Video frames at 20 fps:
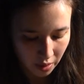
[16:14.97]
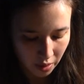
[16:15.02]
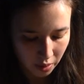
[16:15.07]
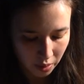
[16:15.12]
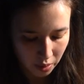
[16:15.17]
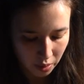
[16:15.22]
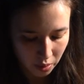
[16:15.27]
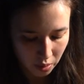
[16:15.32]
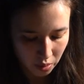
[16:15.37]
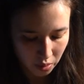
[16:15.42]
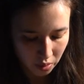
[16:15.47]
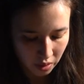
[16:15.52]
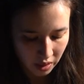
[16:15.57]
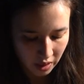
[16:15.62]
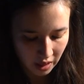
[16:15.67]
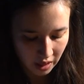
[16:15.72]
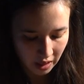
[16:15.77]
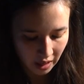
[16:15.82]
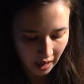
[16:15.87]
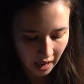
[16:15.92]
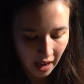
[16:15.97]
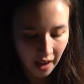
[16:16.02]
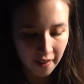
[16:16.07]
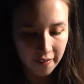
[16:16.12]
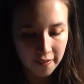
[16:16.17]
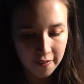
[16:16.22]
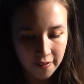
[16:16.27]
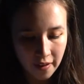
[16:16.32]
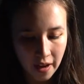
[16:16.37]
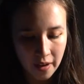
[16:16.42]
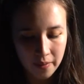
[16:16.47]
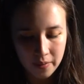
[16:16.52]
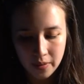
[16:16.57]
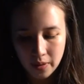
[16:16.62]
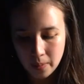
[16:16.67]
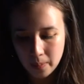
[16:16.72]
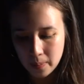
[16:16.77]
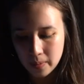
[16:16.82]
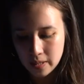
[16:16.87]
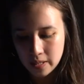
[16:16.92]
you think have found
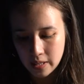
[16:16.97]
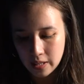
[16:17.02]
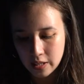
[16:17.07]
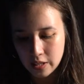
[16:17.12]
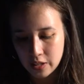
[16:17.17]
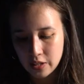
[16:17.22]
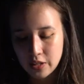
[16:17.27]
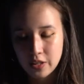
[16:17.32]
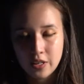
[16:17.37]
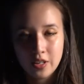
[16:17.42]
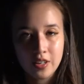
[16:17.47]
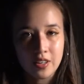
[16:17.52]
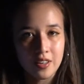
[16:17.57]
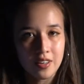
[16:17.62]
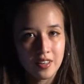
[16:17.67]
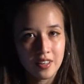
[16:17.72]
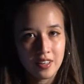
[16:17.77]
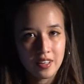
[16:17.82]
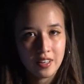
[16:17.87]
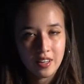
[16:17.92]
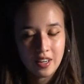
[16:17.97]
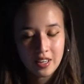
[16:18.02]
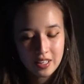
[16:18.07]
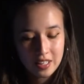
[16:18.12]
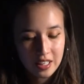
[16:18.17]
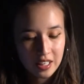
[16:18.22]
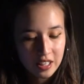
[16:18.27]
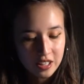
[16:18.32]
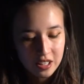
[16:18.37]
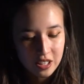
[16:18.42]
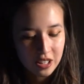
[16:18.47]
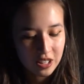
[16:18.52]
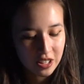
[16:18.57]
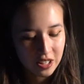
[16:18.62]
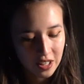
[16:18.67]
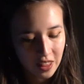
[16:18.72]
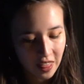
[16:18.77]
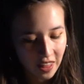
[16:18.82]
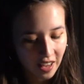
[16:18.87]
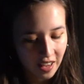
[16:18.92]
their particular niche
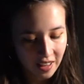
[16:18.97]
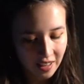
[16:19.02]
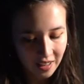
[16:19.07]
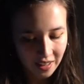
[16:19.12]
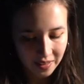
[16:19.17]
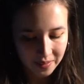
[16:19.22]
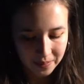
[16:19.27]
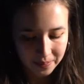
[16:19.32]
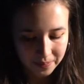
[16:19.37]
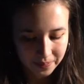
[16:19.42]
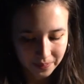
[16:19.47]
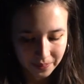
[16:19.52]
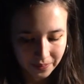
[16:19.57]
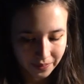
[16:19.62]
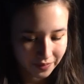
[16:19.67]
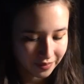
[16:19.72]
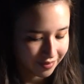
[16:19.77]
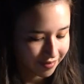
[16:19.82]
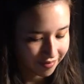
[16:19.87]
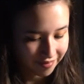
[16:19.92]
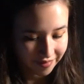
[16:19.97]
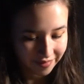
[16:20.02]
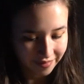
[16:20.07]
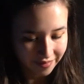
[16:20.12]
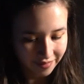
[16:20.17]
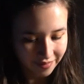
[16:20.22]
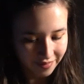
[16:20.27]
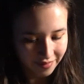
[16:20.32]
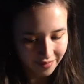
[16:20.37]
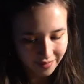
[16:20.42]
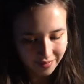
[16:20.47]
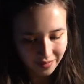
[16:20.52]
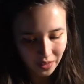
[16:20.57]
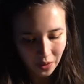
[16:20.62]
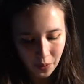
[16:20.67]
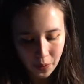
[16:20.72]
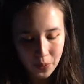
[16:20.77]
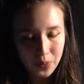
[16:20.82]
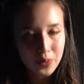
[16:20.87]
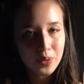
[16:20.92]
thing,
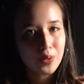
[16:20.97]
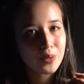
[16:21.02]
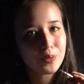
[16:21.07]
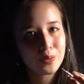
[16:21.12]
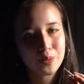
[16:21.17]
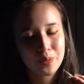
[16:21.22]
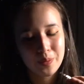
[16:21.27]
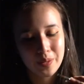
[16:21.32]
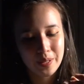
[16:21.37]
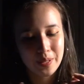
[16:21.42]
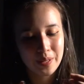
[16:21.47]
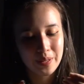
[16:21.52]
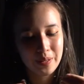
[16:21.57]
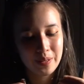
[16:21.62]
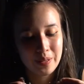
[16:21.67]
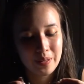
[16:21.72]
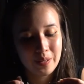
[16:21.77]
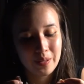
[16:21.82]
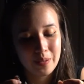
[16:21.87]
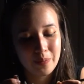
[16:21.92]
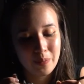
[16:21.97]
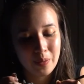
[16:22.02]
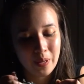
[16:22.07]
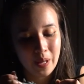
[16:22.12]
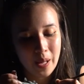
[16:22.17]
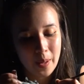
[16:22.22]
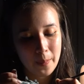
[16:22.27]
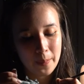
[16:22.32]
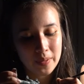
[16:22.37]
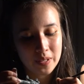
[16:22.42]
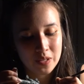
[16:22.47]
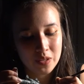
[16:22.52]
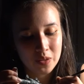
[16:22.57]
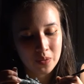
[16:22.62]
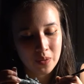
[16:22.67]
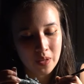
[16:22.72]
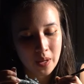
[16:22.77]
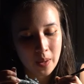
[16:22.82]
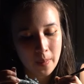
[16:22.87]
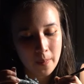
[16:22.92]
who knows what will happen to
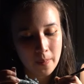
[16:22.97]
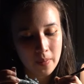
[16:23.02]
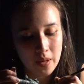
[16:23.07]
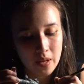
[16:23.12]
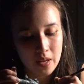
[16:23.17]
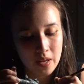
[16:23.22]
them